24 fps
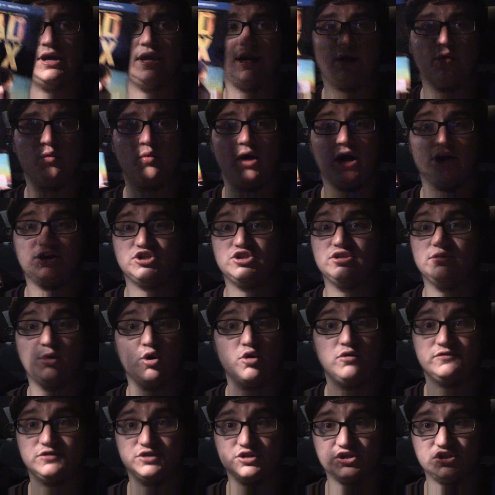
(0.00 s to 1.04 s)
and I watched them
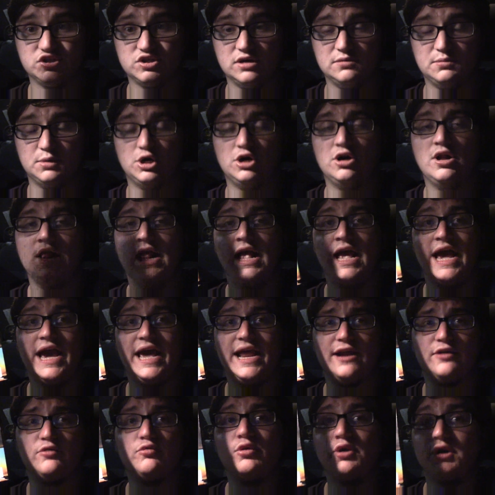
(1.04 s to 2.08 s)
over the summer,
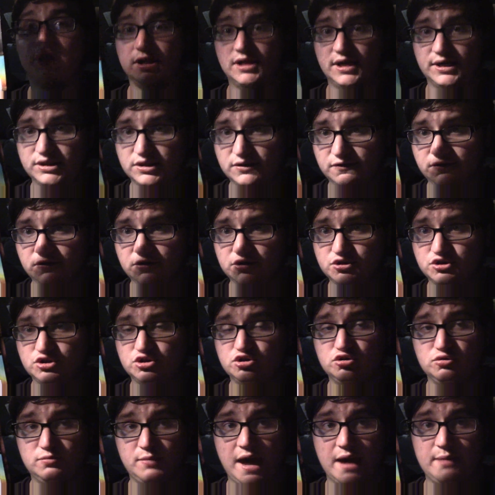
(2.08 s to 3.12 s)
and I really like the first
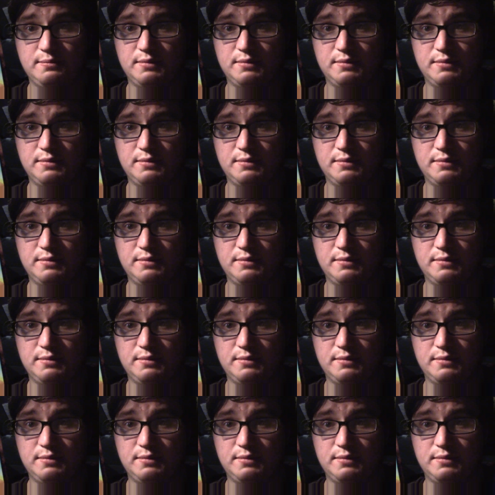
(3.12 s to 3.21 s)
two Mad